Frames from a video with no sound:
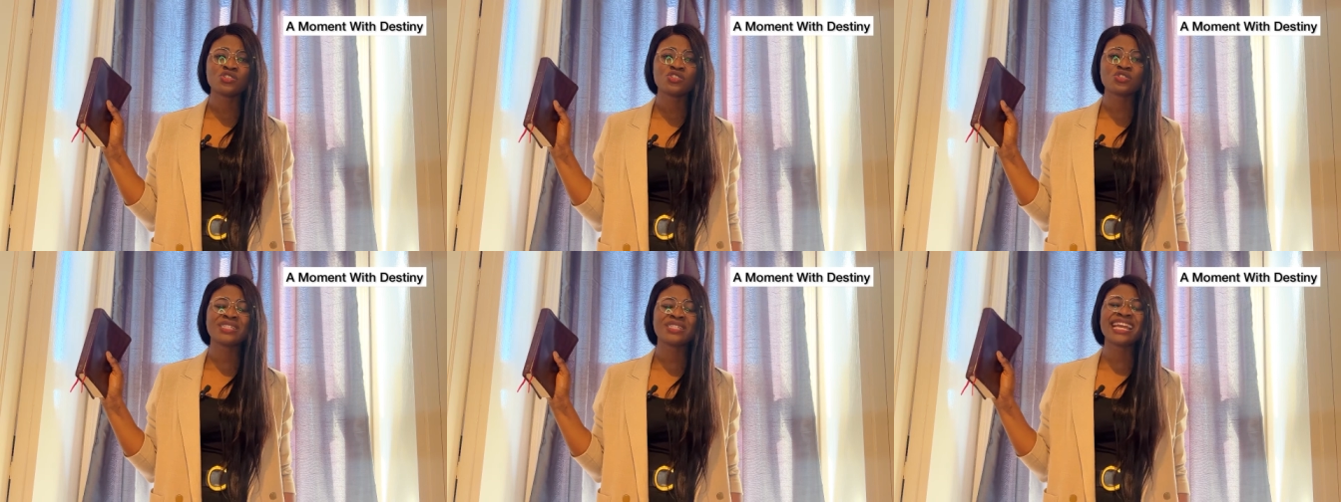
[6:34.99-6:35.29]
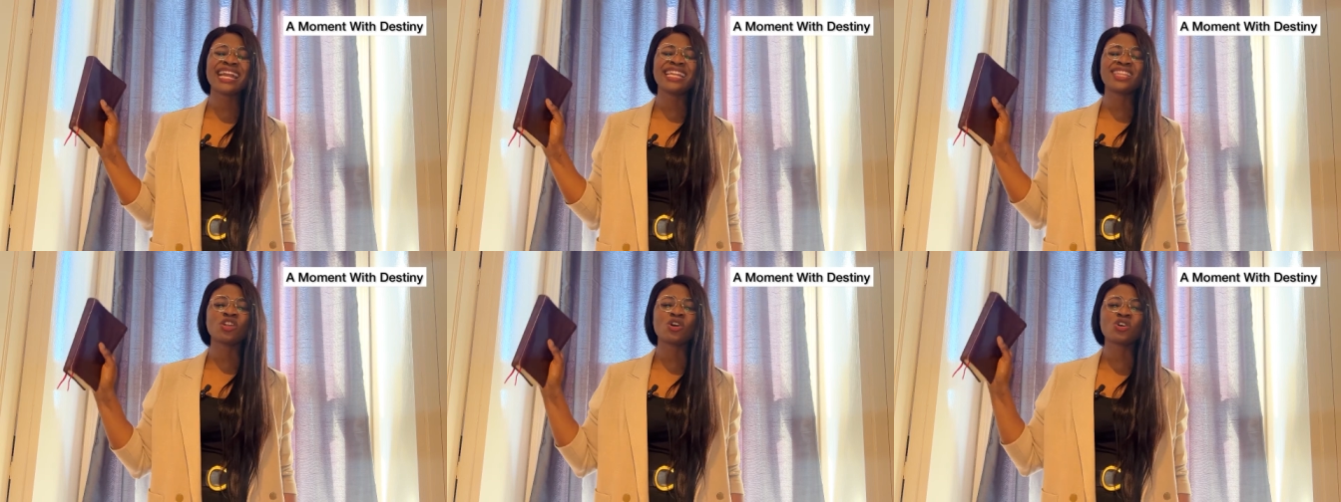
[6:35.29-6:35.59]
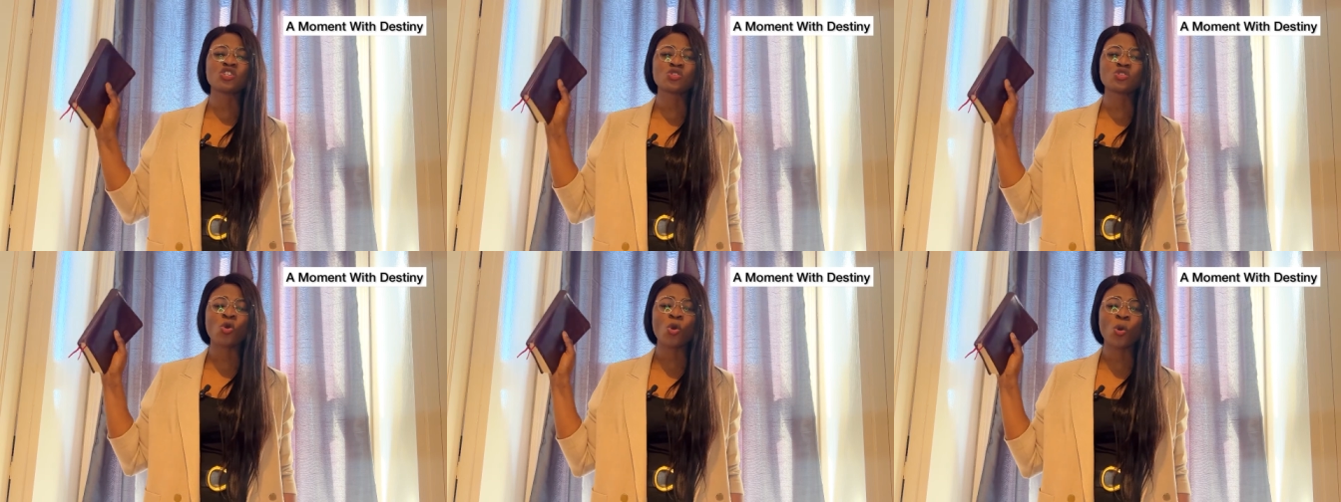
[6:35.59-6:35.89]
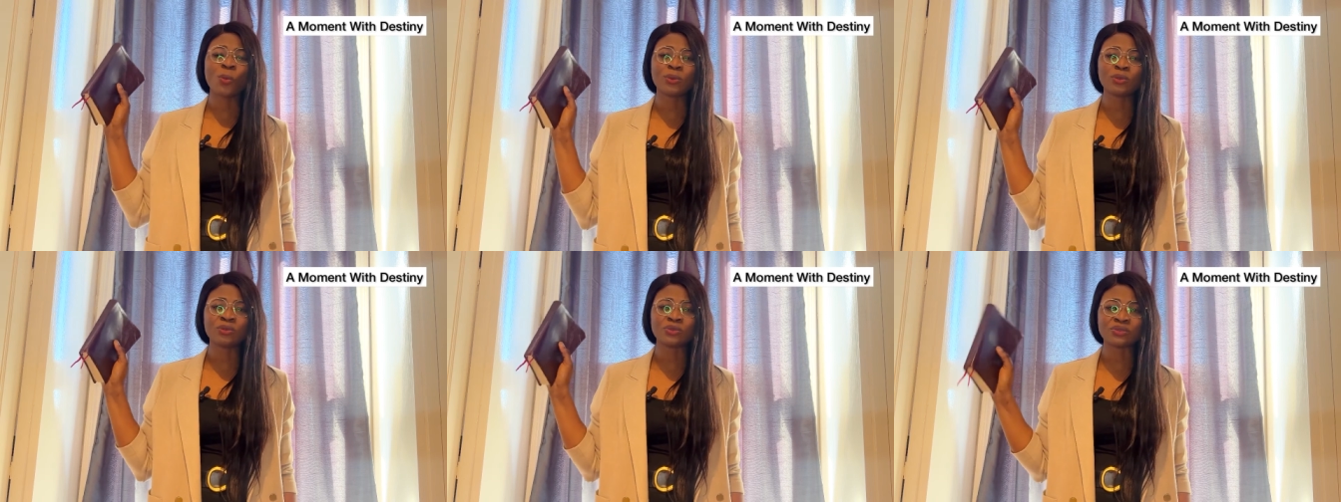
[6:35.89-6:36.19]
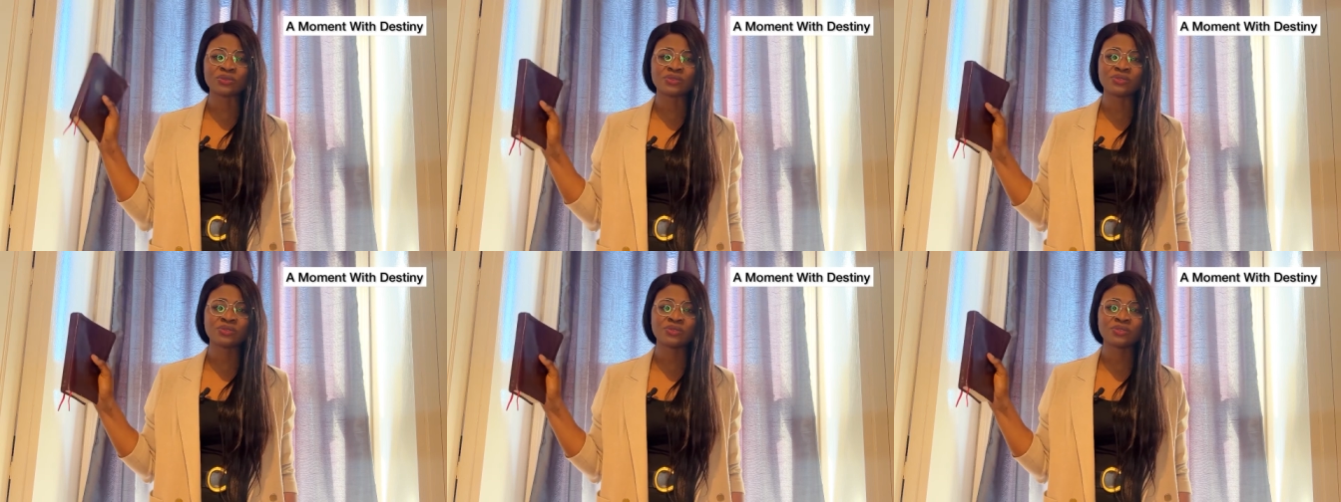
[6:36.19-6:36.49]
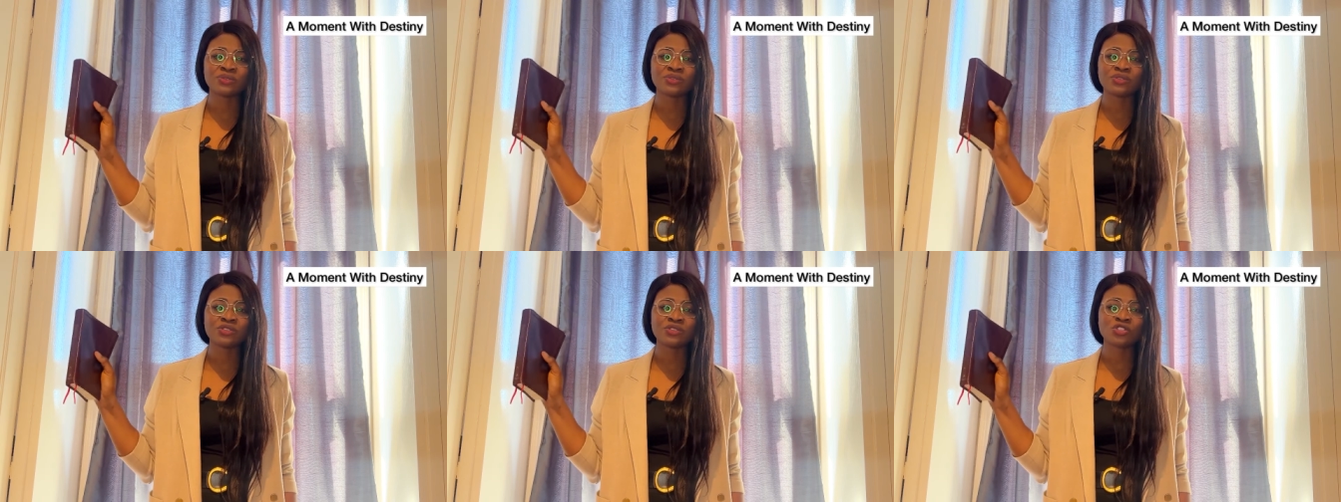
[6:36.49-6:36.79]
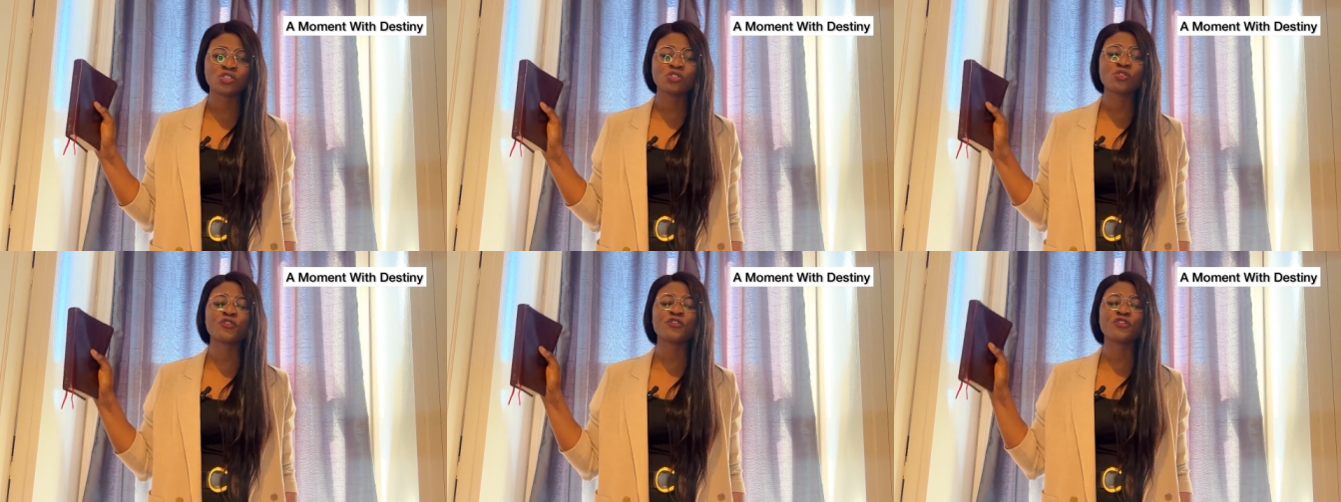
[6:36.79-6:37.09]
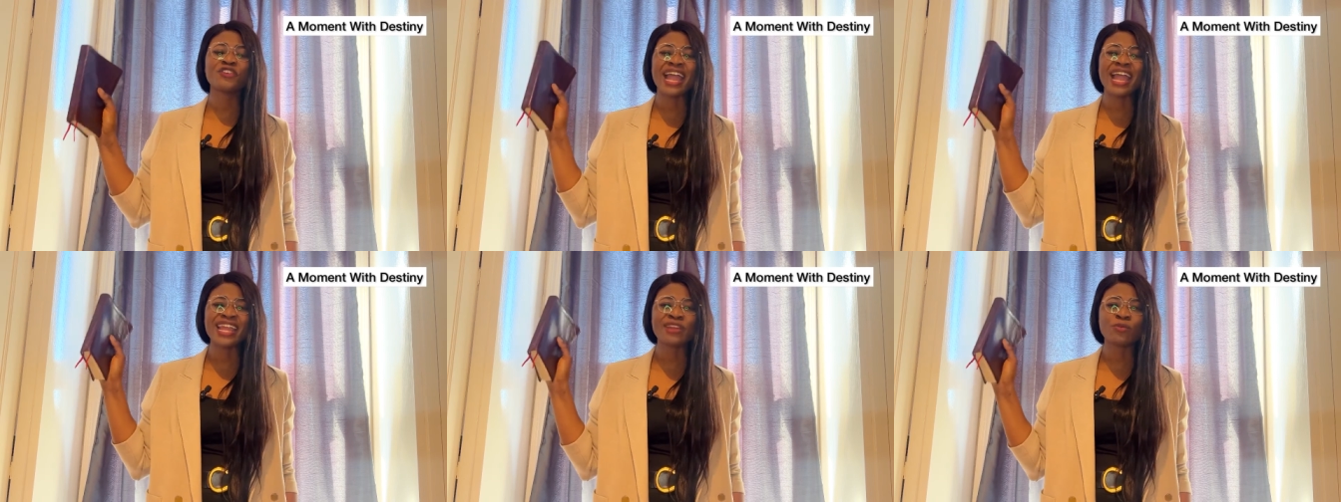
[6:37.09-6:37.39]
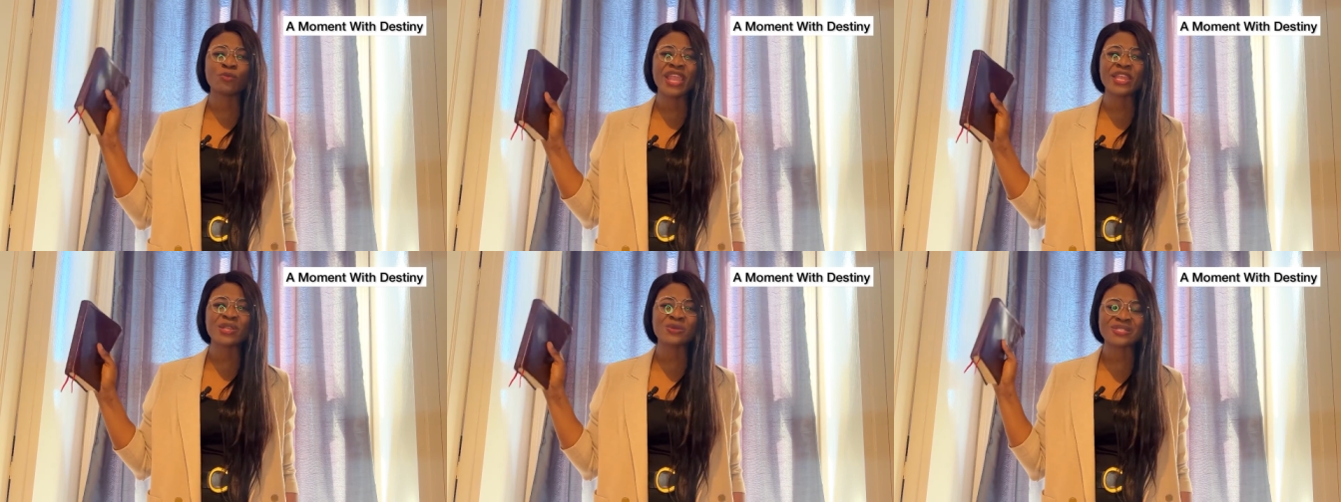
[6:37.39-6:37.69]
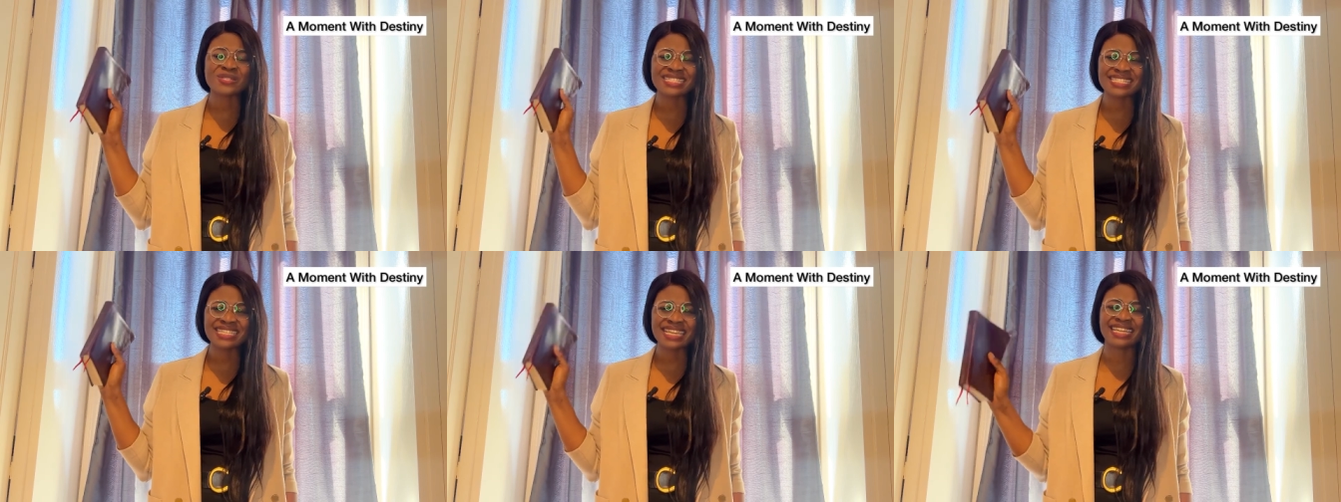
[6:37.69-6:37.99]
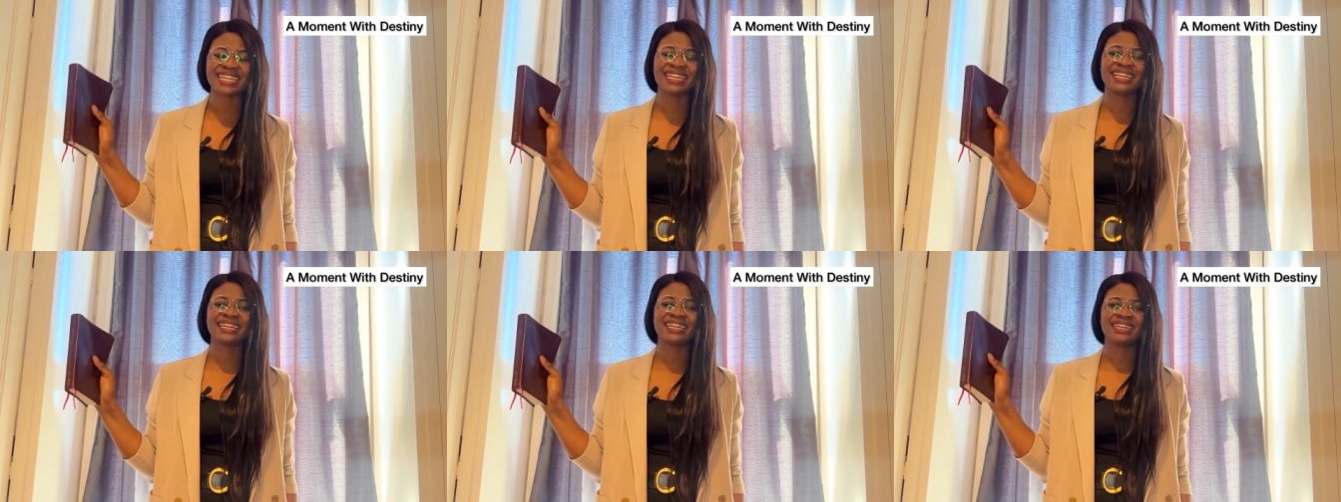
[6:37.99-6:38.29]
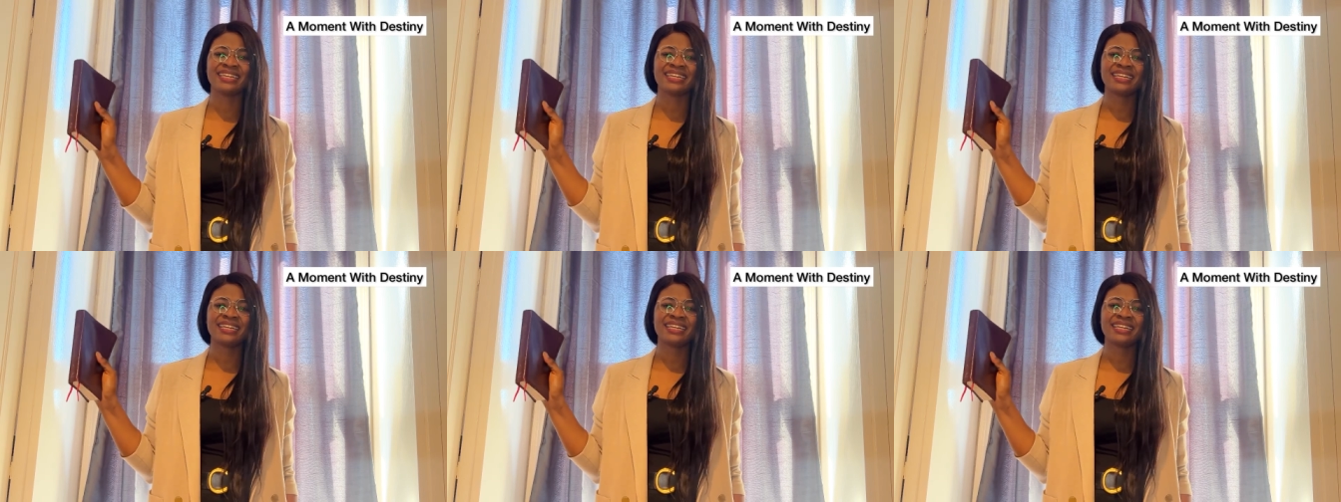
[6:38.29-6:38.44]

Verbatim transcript: to get doors open, to find when you seek.